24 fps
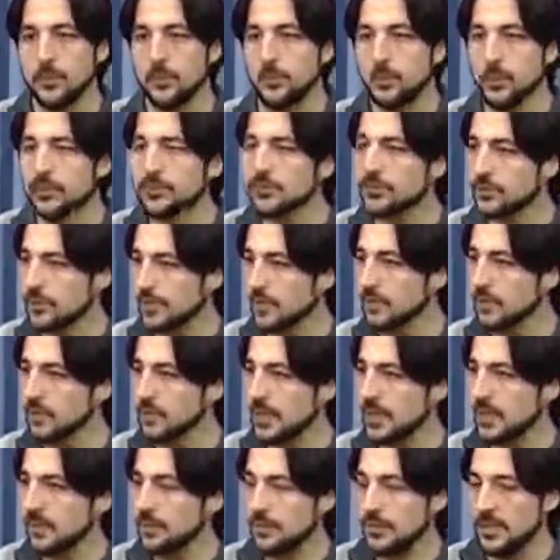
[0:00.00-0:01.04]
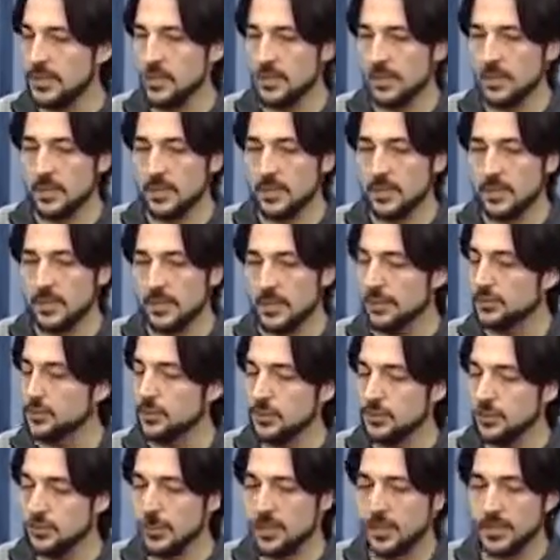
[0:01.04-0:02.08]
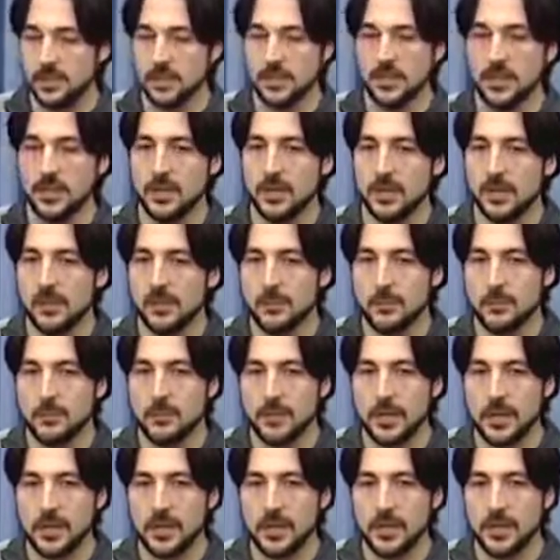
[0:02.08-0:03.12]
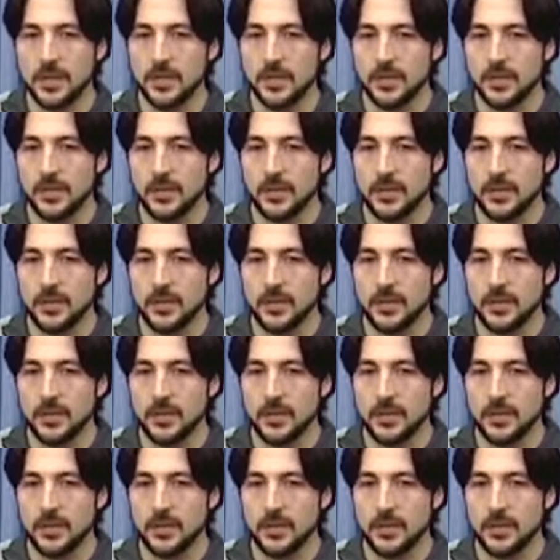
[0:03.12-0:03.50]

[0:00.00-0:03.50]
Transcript: was taught to me by